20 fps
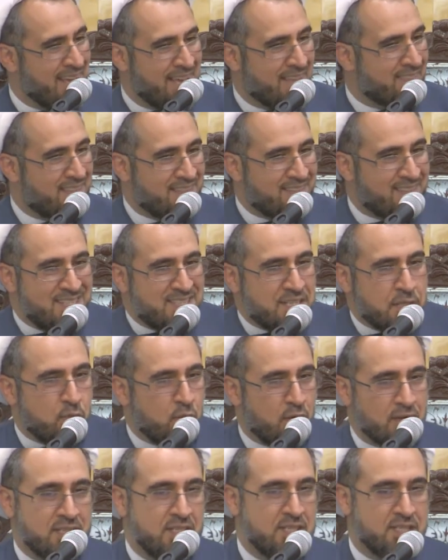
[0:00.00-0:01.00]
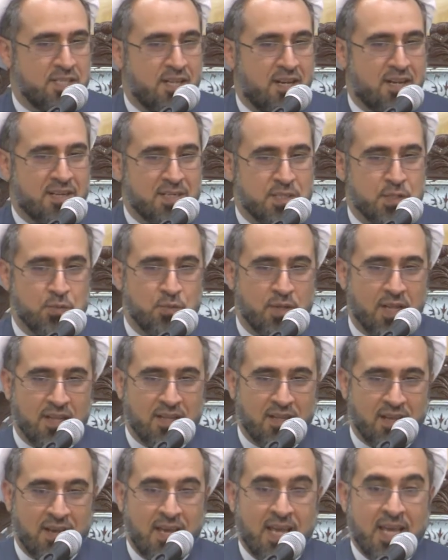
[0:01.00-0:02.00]
Then they said, What is Ya
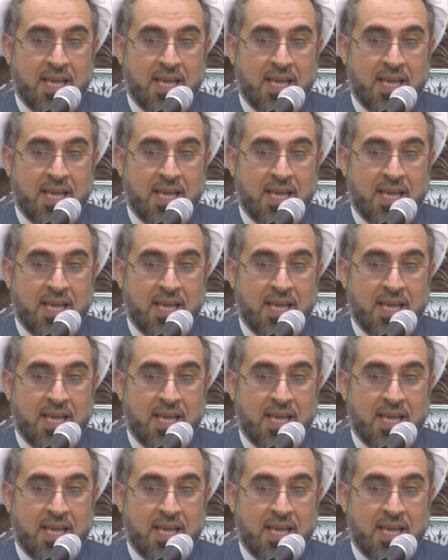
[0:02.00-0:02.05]
Rasulullah?